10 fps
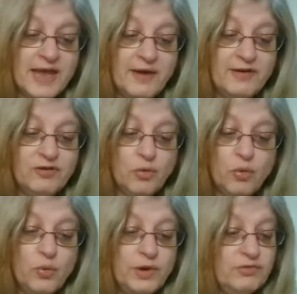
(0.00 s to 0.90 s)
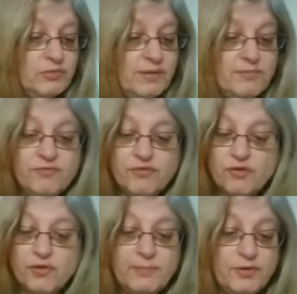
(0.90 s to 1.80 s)
There is always room
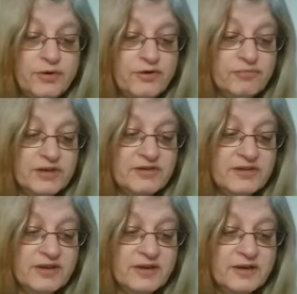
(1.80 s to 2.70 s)
for improvement.